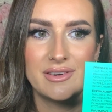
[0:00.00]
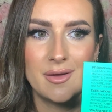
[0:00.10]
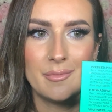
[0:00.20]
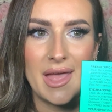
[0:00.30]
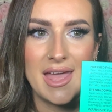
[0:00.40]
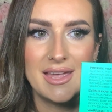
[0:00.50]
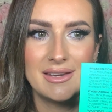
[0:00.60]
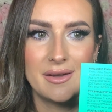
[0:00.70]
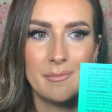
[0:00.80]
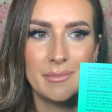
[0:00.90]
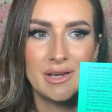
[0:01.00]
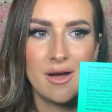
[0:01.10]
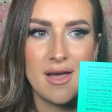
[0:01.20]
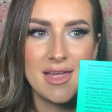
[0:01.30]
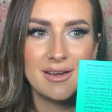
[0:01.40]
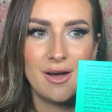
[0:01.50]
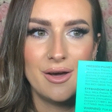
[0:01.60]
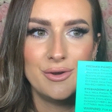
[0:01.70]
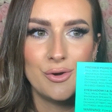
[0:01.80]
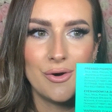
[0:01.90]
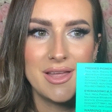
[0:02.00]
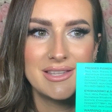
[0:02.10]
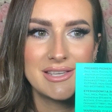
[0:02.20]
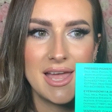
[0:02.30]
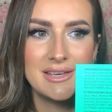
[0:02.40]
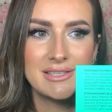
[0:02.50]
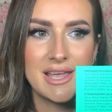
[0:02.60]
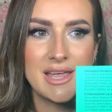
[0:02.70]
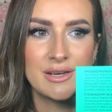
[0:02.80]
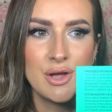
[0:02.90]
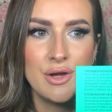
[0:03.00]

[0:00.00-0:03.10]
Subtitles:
number 8 and number 9 are not intended